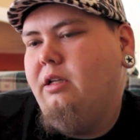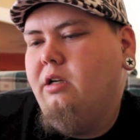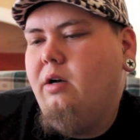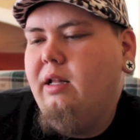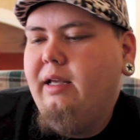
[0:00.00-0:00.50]
You
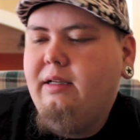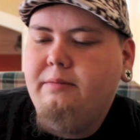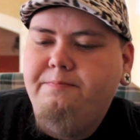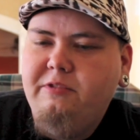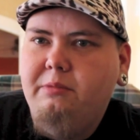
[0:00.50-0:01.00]
know, I like
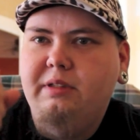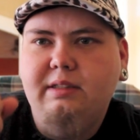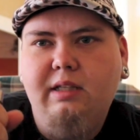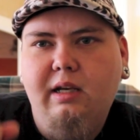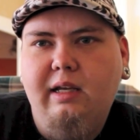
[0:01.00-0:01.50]
something
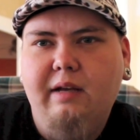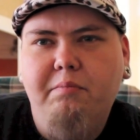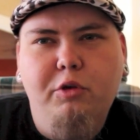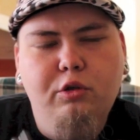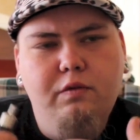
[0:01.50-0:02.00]
skinny. I
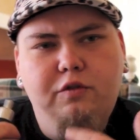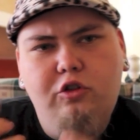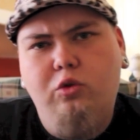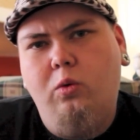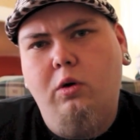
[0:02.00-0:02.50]

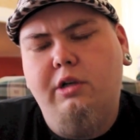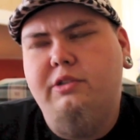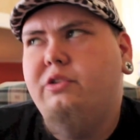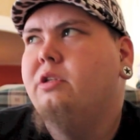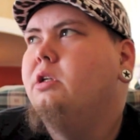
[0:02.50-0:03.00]
moved
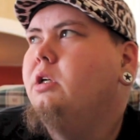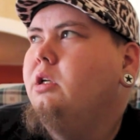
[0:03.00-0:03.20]
towards